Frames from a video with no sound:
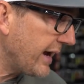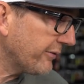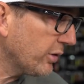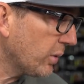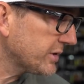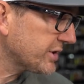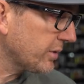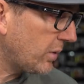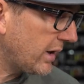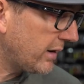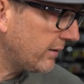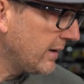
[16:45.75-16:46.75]
Every once in a
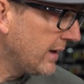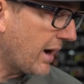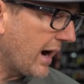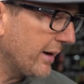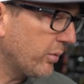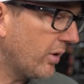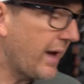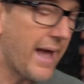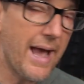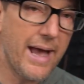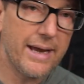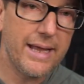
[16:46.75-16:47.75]
while, I will
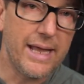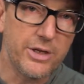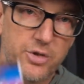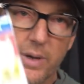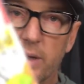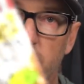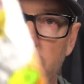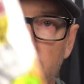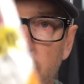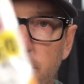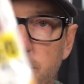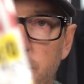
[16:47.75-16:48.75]
add a trailer
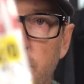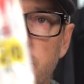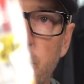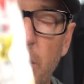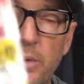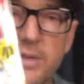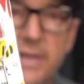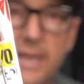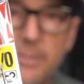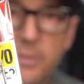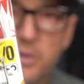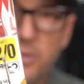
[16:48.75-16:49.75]
hook to it. So I always
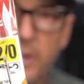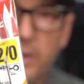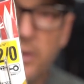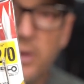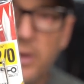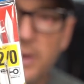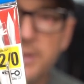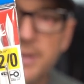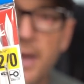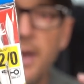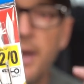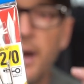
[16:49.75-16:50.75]
keep trailer hooks
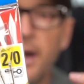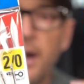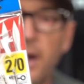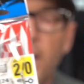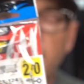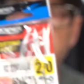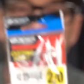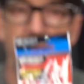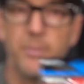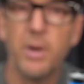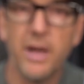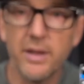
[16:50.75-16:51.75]
uh, on
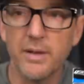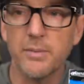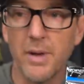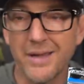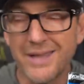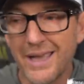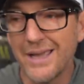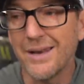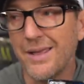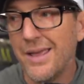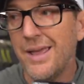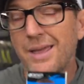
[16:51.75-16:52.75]
standby.
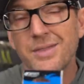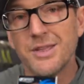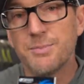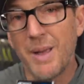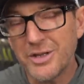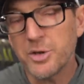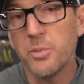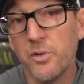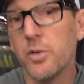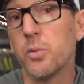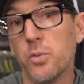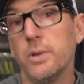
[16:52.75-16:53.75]
Again, these baits are
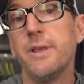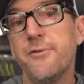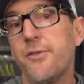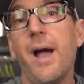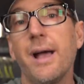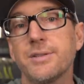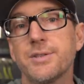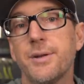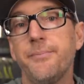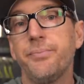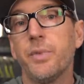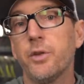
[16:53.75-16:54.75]
moving really fast.
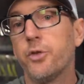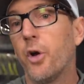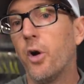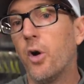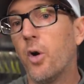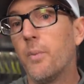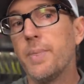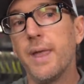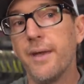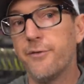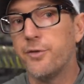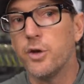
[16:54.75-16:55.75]
So
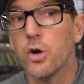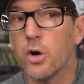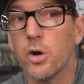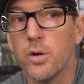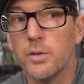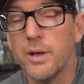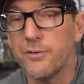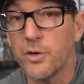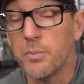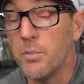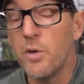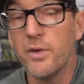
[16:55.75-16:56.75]
if you're if
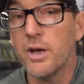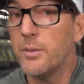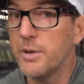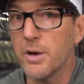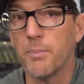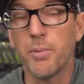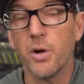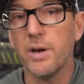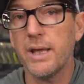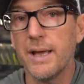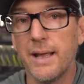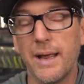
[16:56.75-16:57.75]
you're moving them and you're
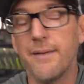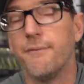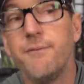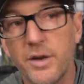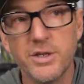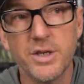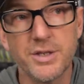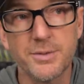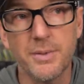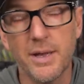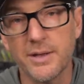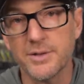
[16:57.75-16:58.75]
burning it and a fish is
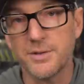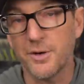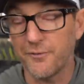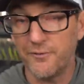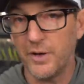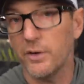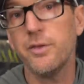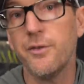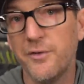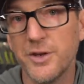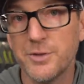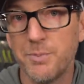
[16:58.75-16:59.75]
is you're feeling the
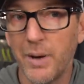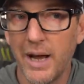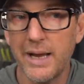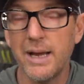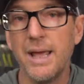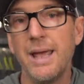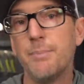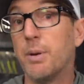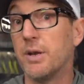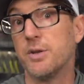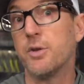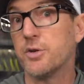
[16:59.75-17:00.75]
fish bite,
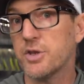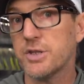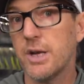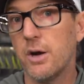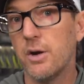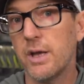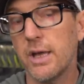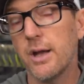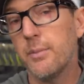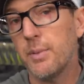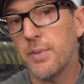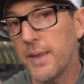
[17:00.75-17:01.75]
but they're just not hooking
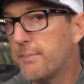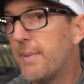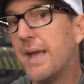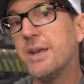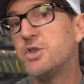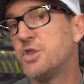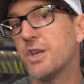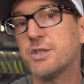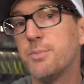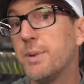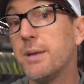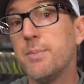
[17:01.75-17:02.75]
up, they may
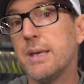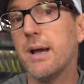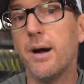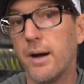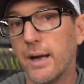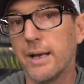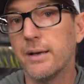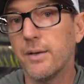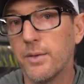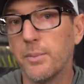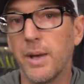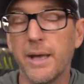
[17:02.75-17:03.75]
just be behind
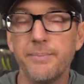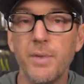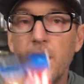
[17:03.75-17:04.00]
the bait.